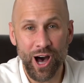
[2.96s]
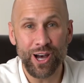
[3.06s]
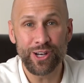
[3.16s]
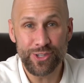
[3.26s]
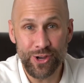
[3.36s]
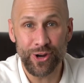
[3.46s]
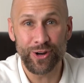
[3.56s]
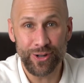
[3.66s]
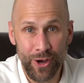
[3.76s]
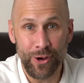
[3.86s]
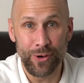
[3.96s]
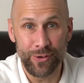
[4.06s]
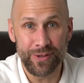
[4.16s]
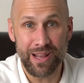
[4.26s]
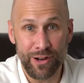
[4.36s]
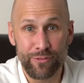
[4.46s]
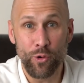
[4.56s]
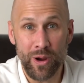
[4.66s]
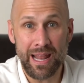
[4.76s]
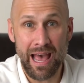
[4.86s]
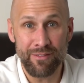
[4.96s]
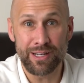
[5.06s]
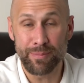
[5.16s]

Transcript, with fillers: on your own and avoid having